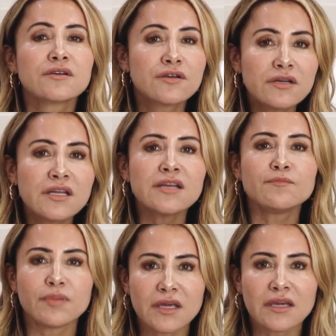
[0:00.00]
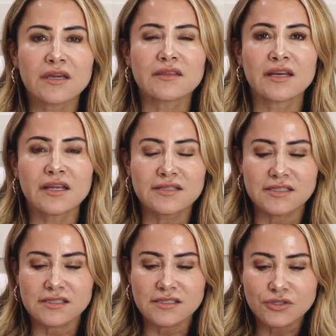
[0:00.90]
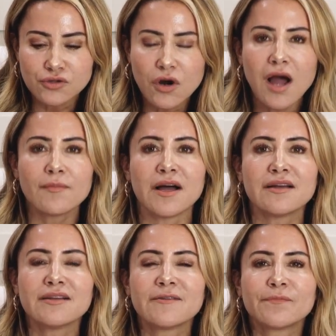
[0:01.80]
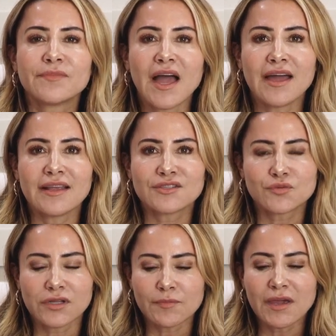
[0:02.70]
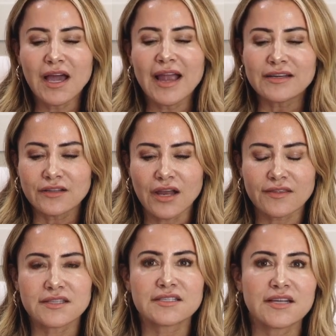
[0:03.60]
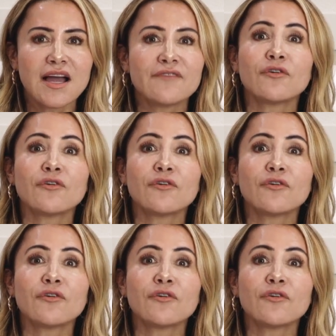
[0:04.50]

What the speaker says: Could it be that it's trauma that is really behind a lot of this stuff?